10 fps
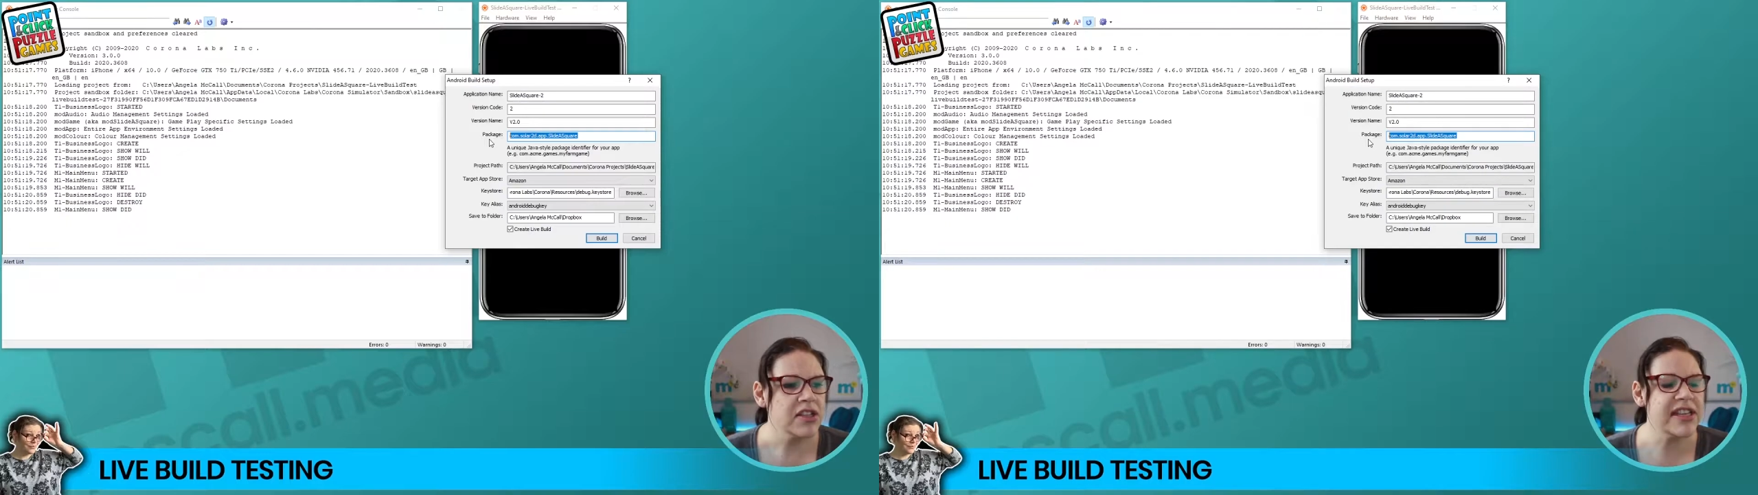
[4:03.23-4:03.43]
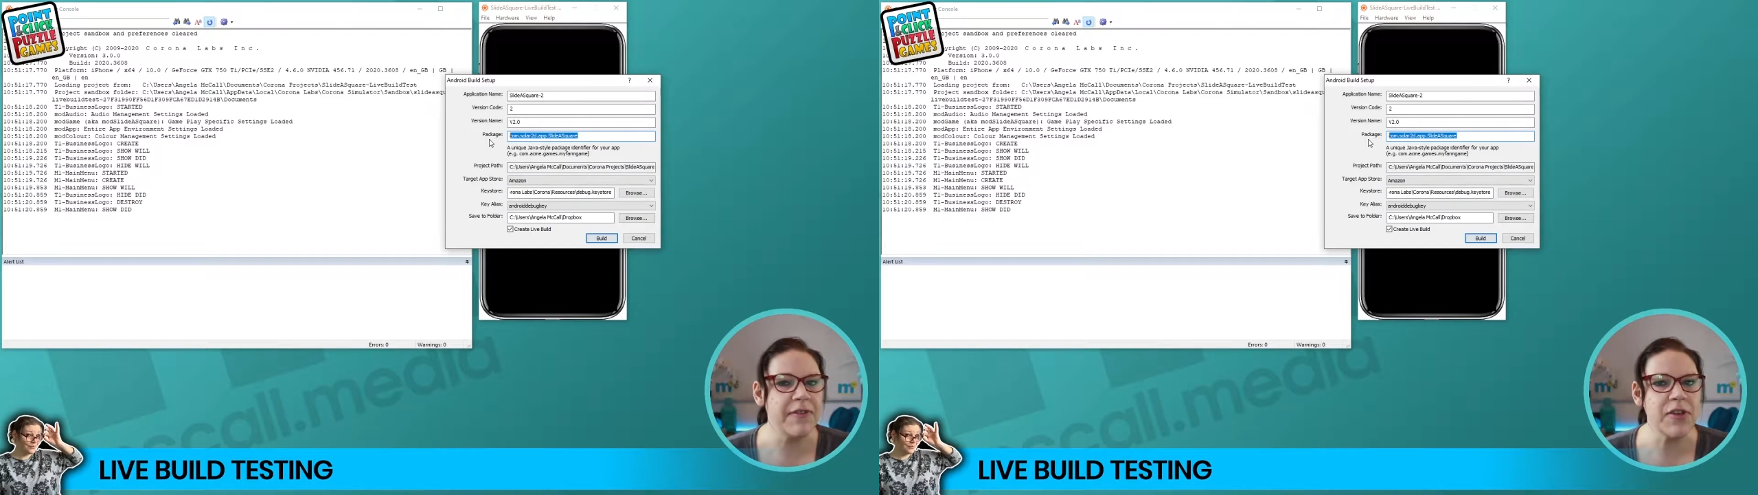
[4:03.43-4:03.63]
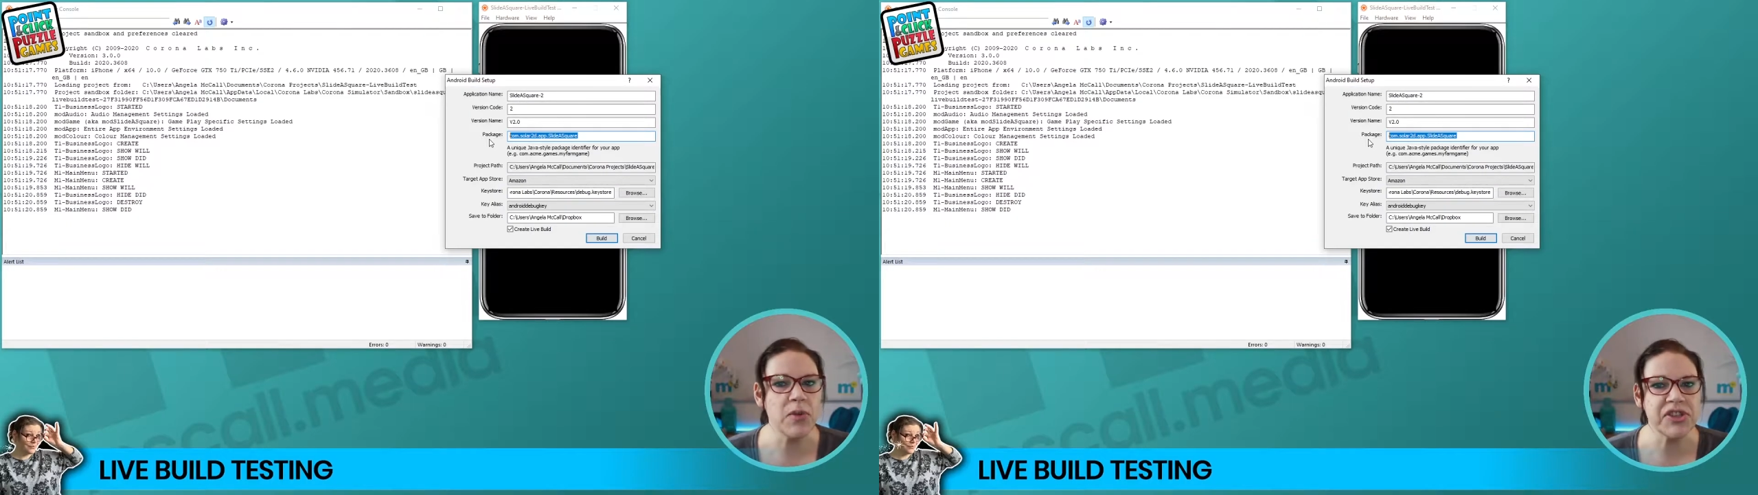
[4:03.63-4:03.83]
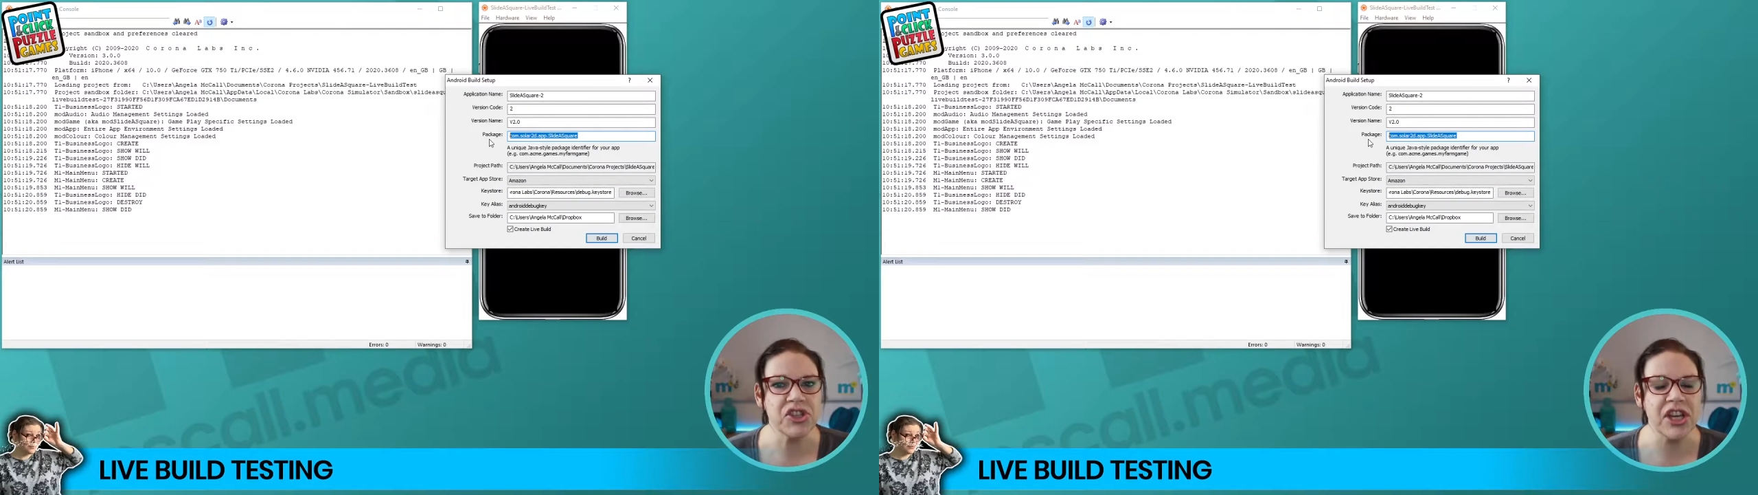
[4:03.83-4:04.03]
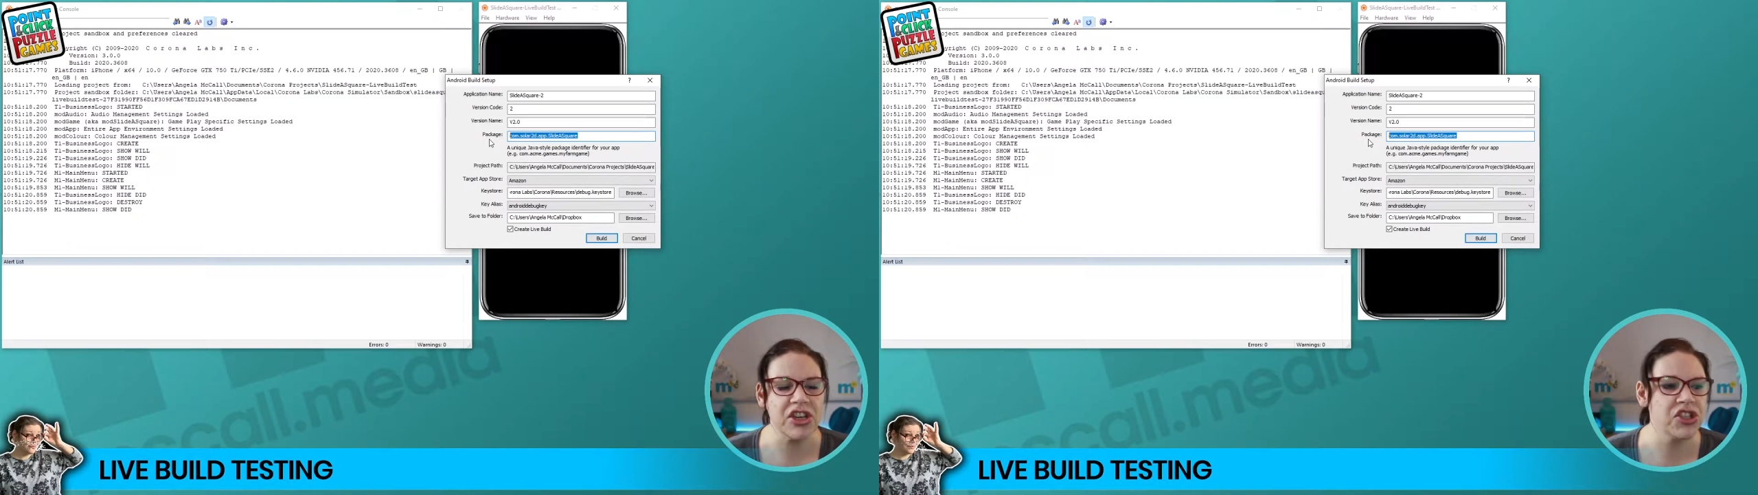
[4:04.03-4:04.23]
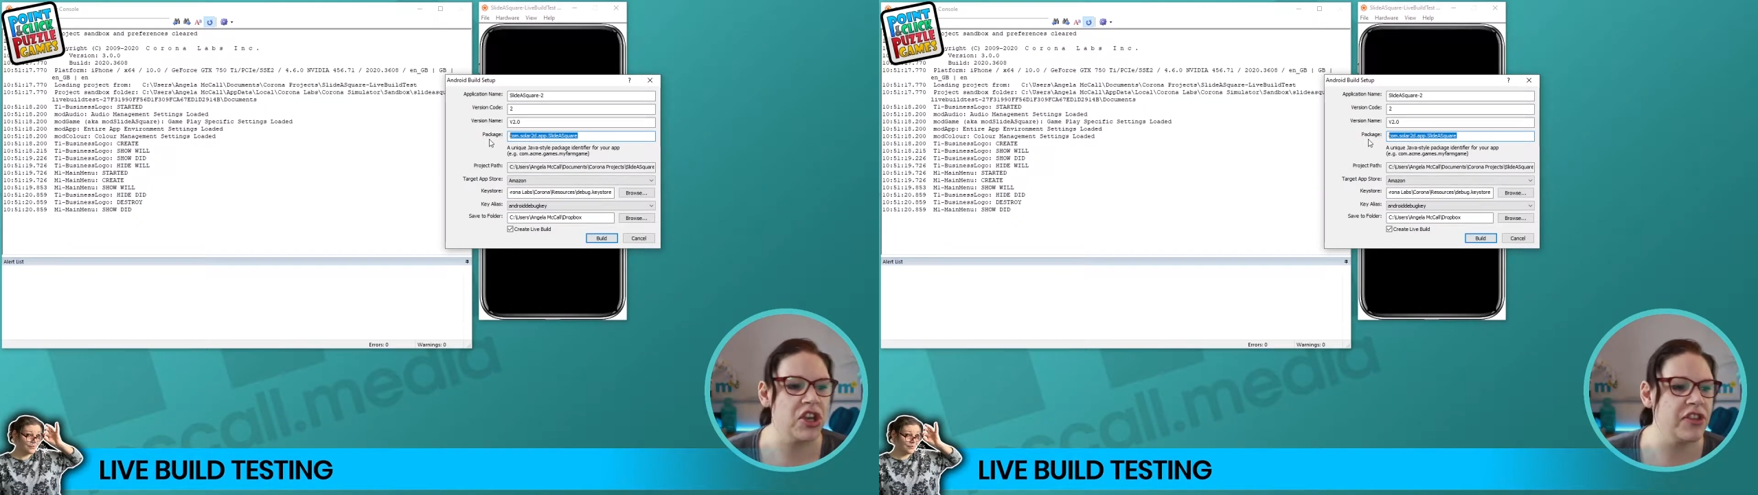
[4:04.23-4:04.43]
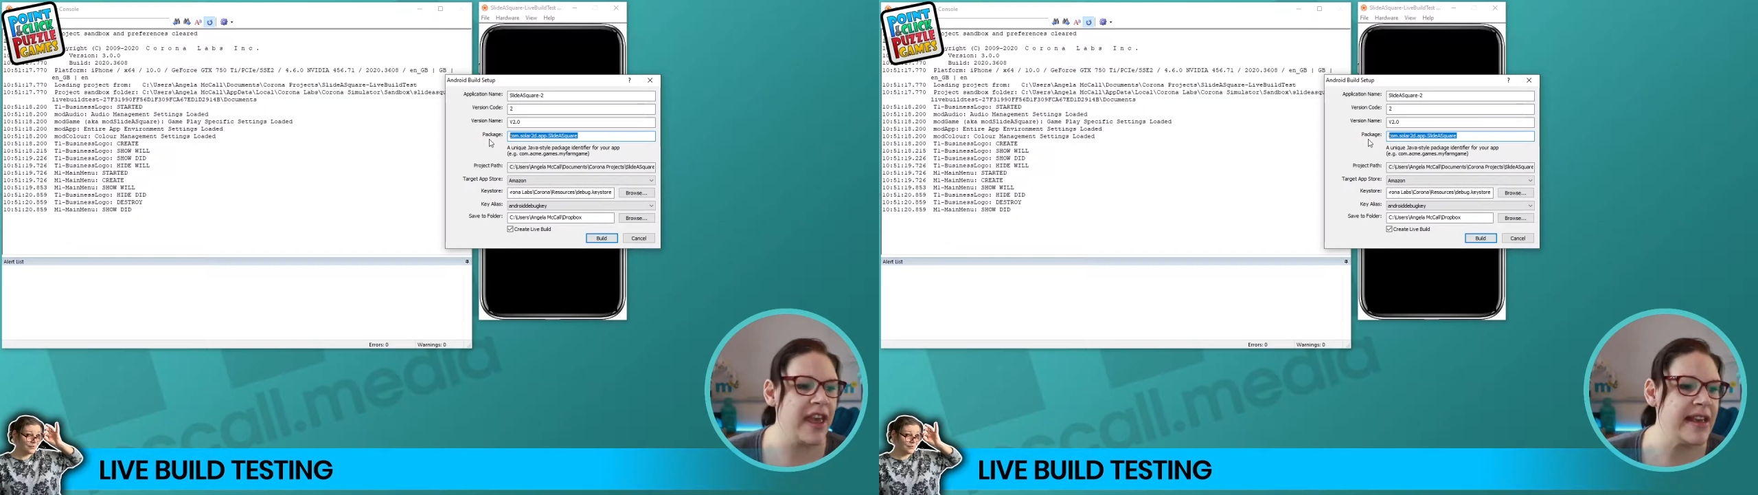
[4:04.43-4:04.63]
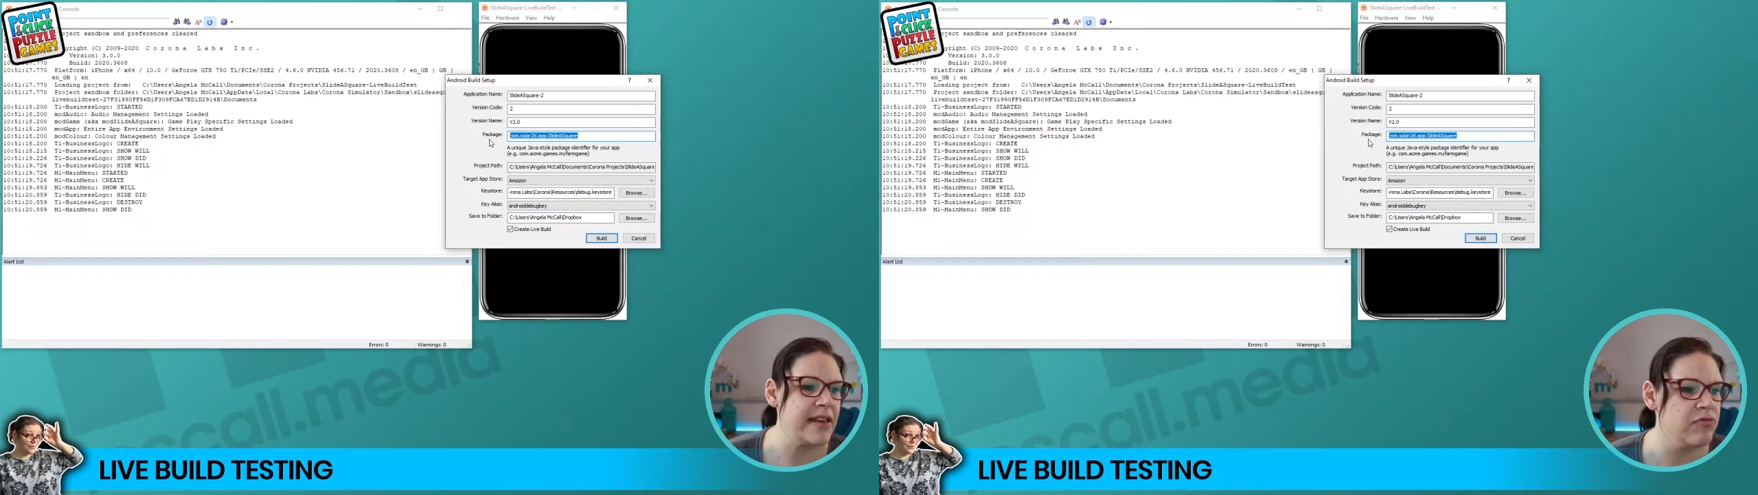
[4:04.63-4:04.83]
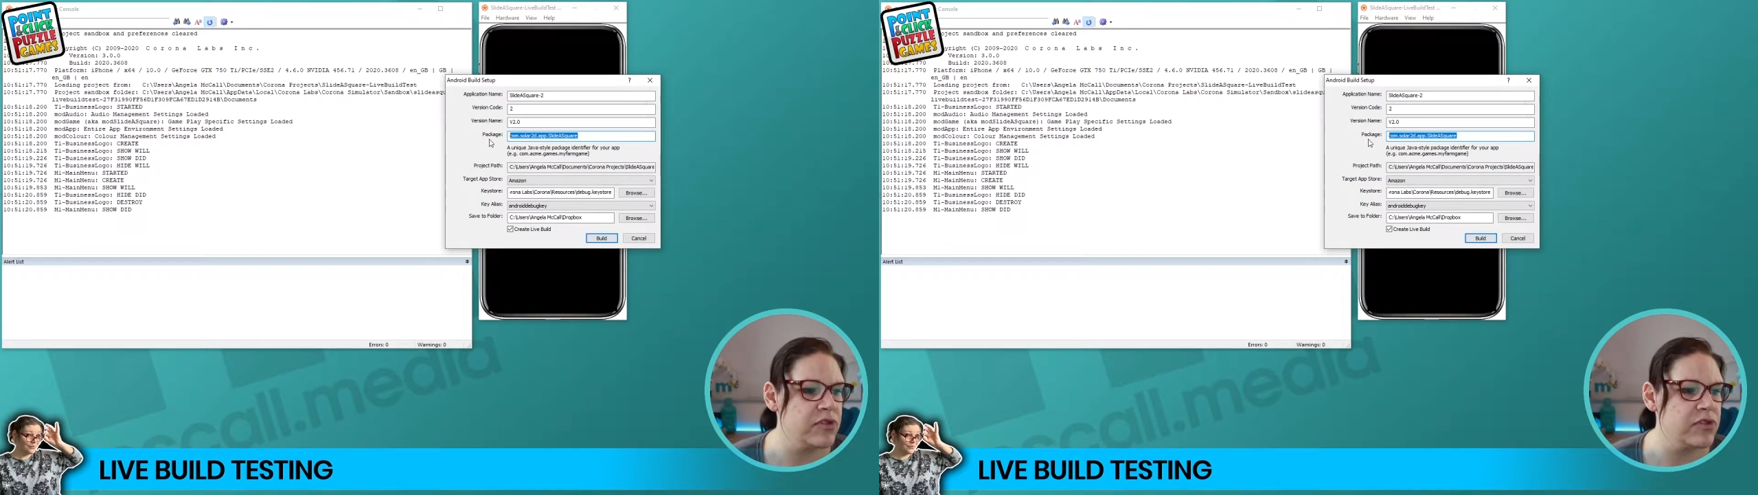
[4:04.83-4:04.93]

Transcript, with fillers: give you a suggestion they